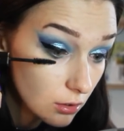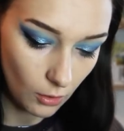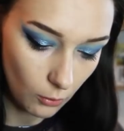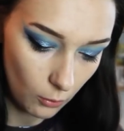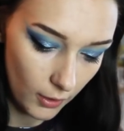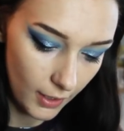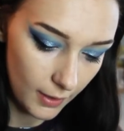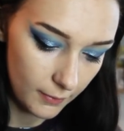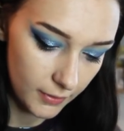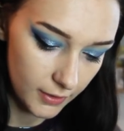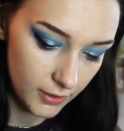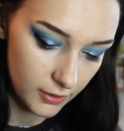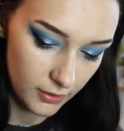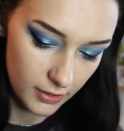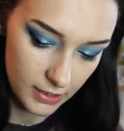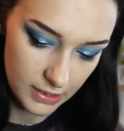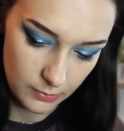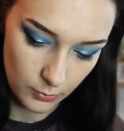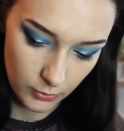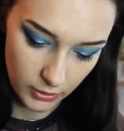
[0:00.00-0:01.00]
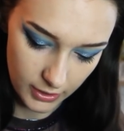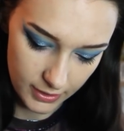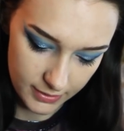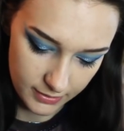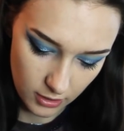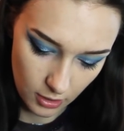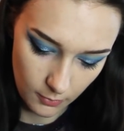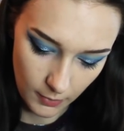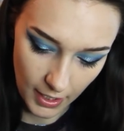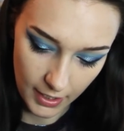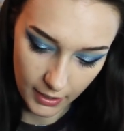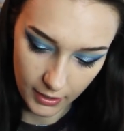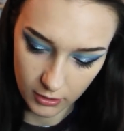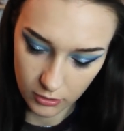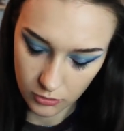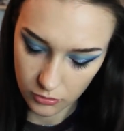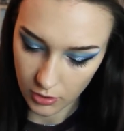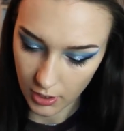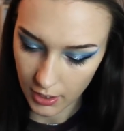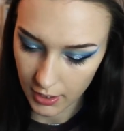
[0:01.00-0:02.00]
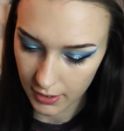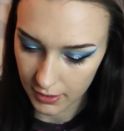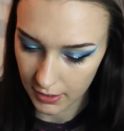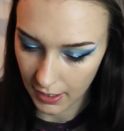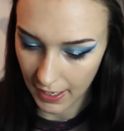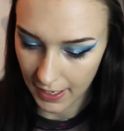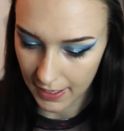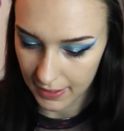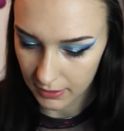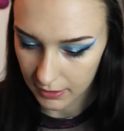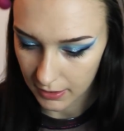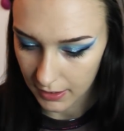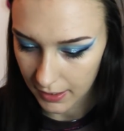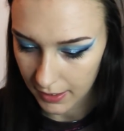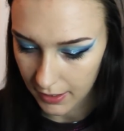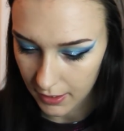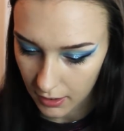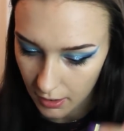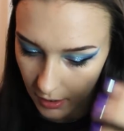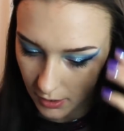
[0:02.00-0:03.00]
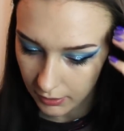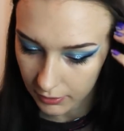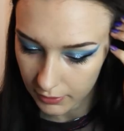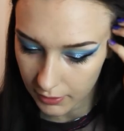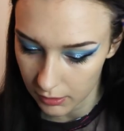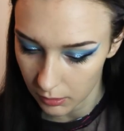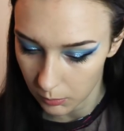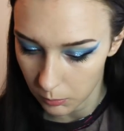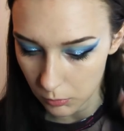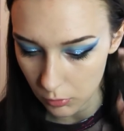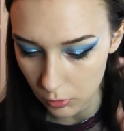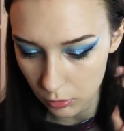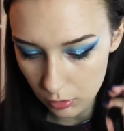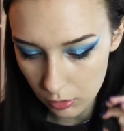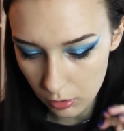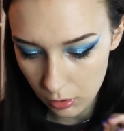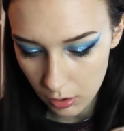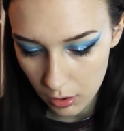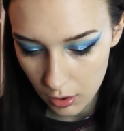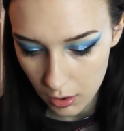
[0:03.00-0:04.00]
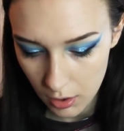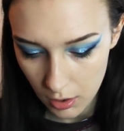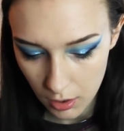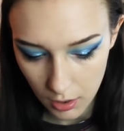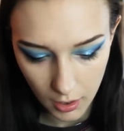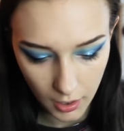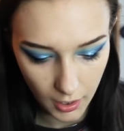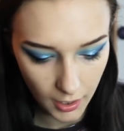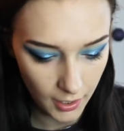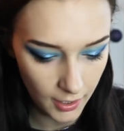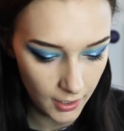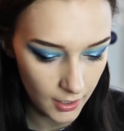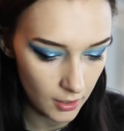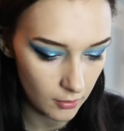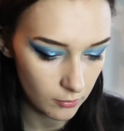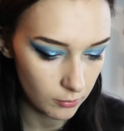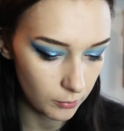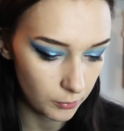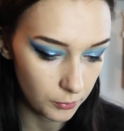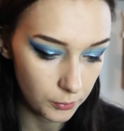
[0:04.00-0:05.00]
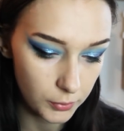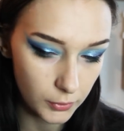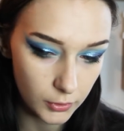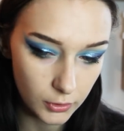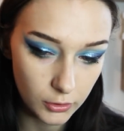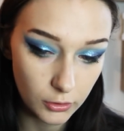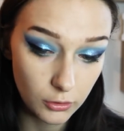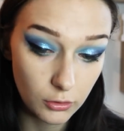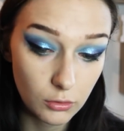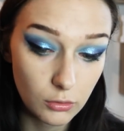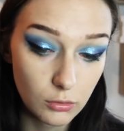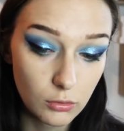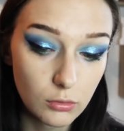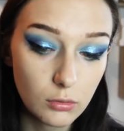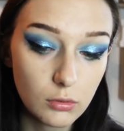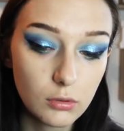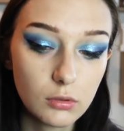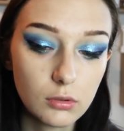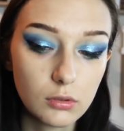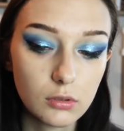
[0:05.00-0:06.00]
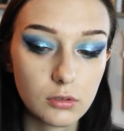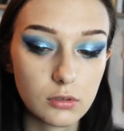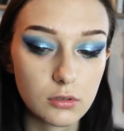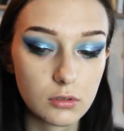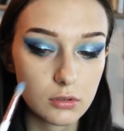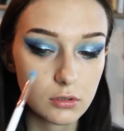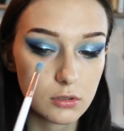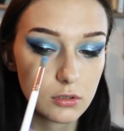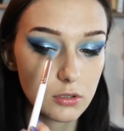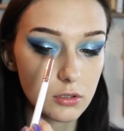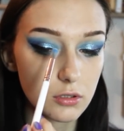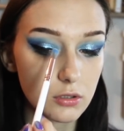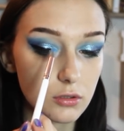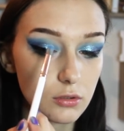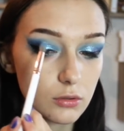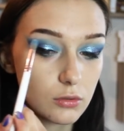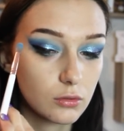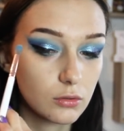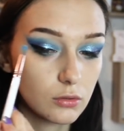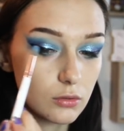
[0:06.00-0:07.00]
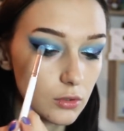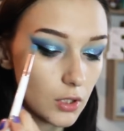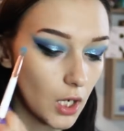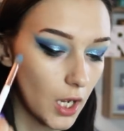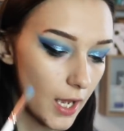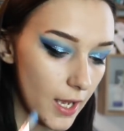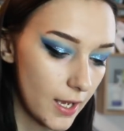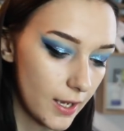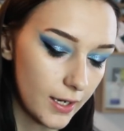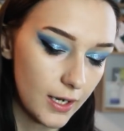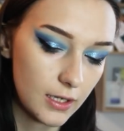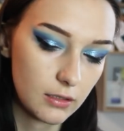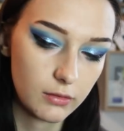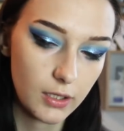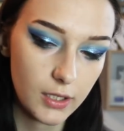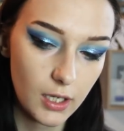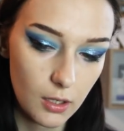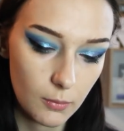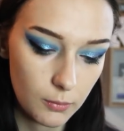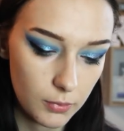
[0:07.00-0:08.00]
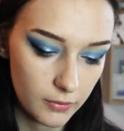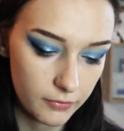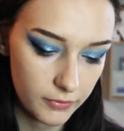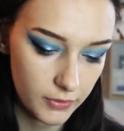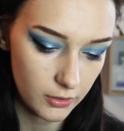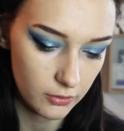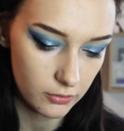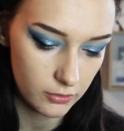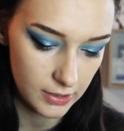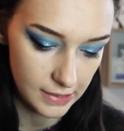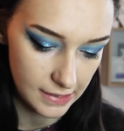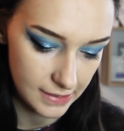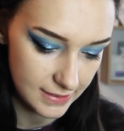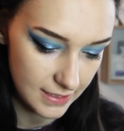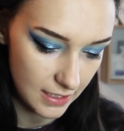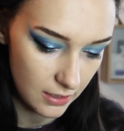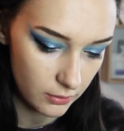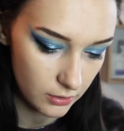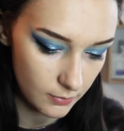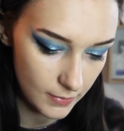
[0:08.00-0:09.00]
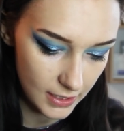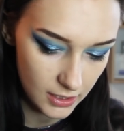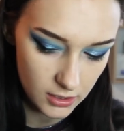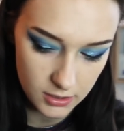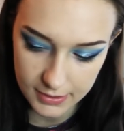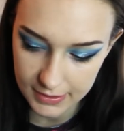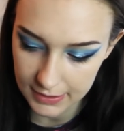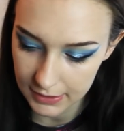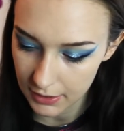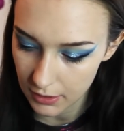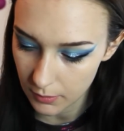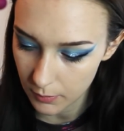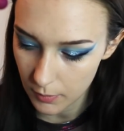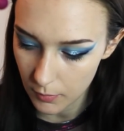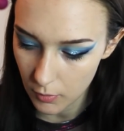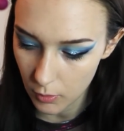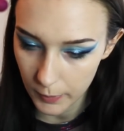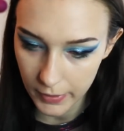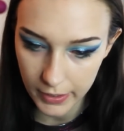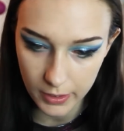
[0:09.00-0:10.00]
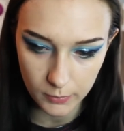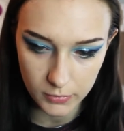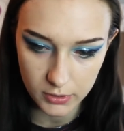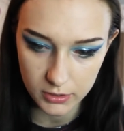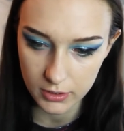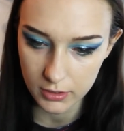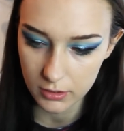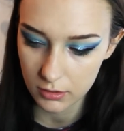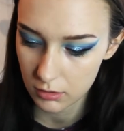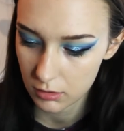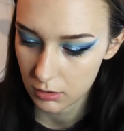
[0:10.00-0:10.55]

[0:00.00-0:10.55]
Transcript: What I'm going to do at this point is go back and try and add in a little more blue to kind of like above the crease. I want to make it just a little bit more pigmented.